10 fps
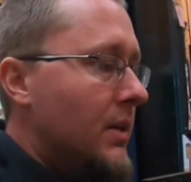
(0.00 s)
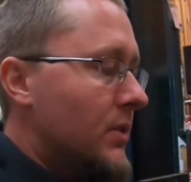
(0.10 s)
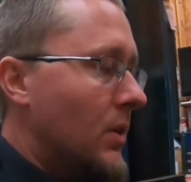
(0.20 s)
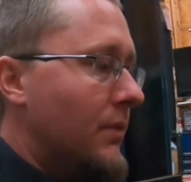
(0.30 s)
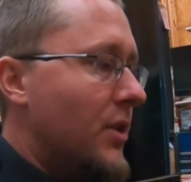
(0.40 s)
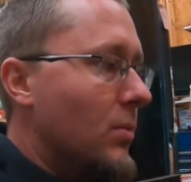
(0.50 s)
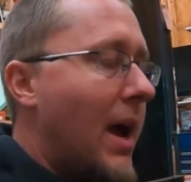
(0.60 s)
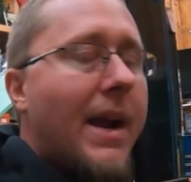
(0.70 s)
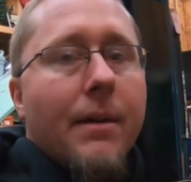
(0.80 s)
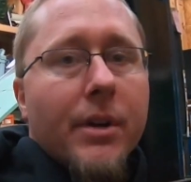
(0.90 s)
So if you
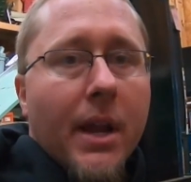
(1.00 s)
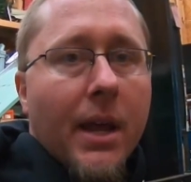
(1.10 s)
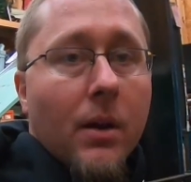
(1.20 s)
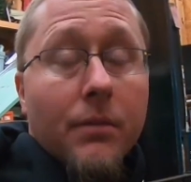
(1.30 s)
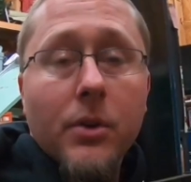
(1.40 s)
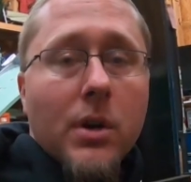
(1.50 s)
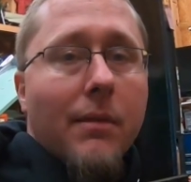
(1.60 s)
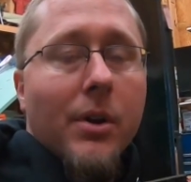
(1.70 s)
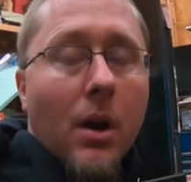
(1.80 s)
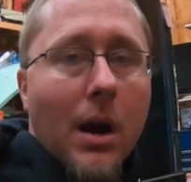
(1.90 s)
ride every day or if you
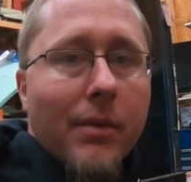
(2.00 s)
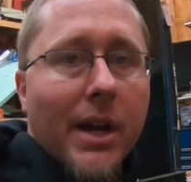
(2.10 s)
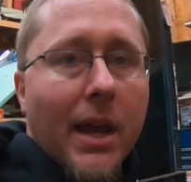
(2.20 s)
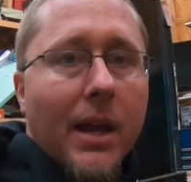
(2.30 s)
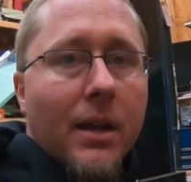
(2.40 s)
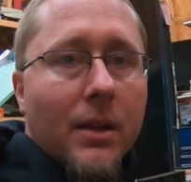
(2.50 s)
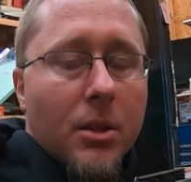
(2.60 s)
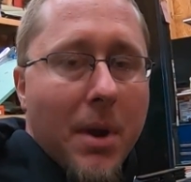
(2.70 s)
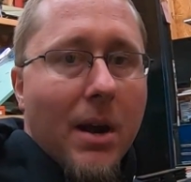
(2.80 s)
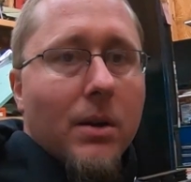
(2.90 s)
drive your car every day,
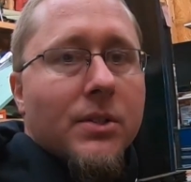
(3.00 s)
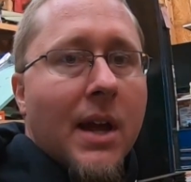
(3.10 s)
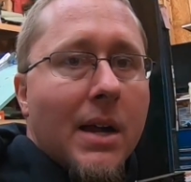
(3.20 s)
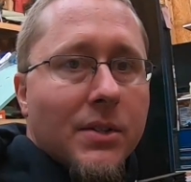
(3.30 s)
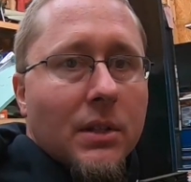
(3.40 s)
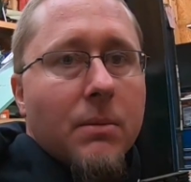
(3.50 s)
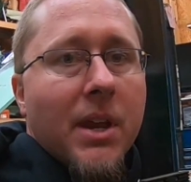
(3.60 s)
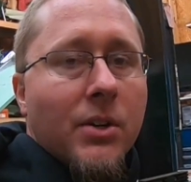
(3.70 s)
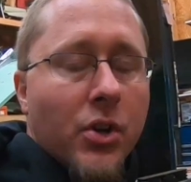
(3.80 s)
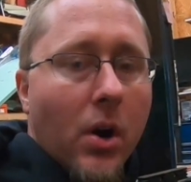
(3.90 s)
the battery is constantly
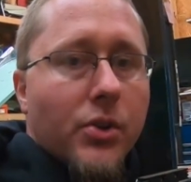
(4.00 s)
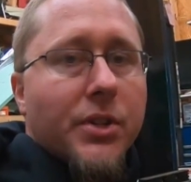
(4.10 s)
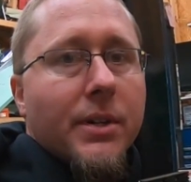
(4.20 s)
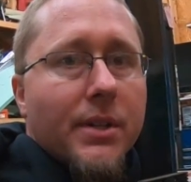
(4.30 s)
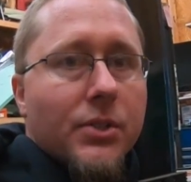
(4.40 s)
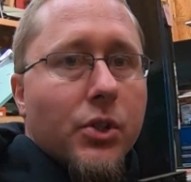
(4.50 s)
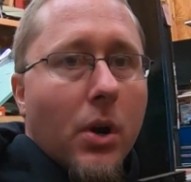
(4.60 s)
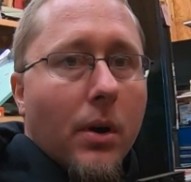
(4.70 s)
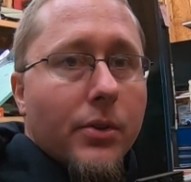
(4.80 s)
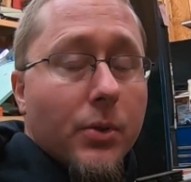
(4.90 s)
being charged and
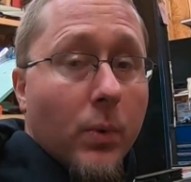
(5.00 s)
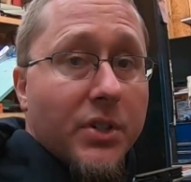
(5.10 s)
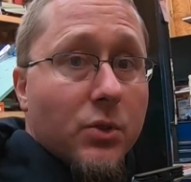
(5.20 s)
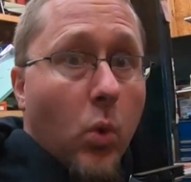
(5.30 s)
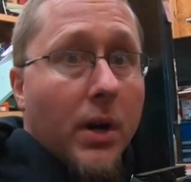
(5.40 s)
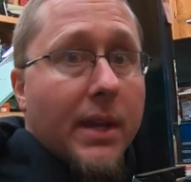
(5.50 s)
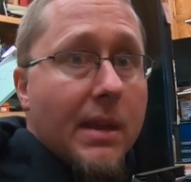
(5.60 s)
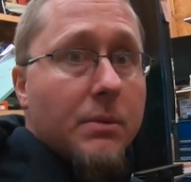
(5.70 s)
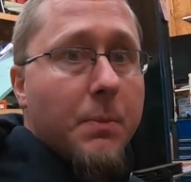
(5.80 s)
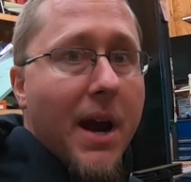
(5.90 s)
discharged, which is what
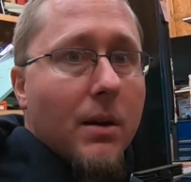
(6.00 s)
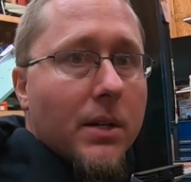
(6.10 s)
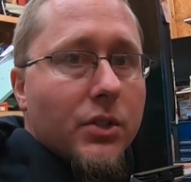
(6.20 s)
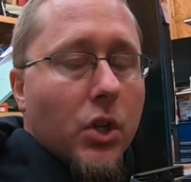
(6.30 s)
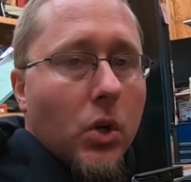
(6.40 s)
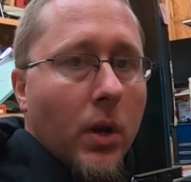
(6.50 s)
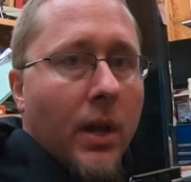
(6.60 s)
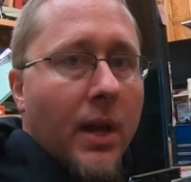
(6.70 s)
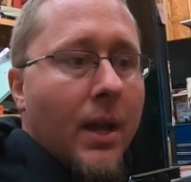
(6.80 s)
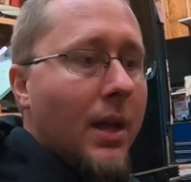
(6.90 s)
keeps batteries
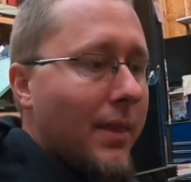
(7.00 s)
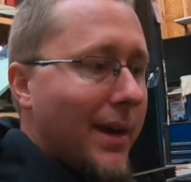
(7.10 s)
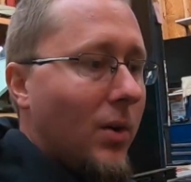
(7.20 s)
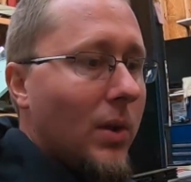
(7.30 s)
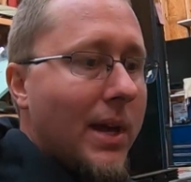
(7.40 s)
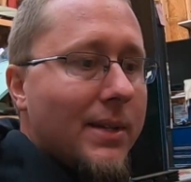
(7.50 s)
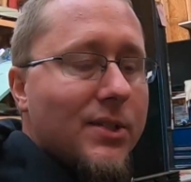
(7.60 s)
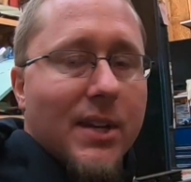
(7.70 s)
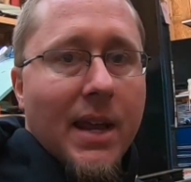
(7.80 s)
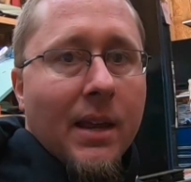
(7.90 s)
good. They don't like
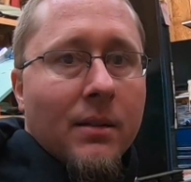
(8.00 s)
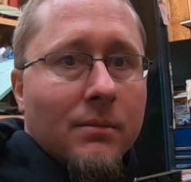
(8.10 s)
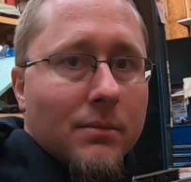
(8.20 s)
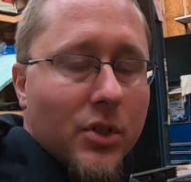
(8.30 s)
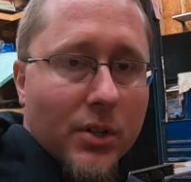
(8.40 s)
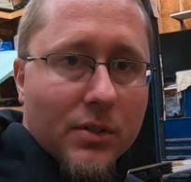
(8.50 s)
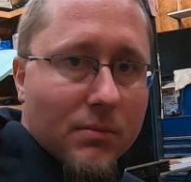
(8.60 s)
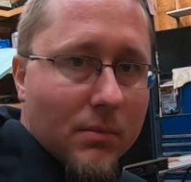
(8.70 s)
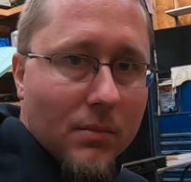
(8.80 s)
sitting just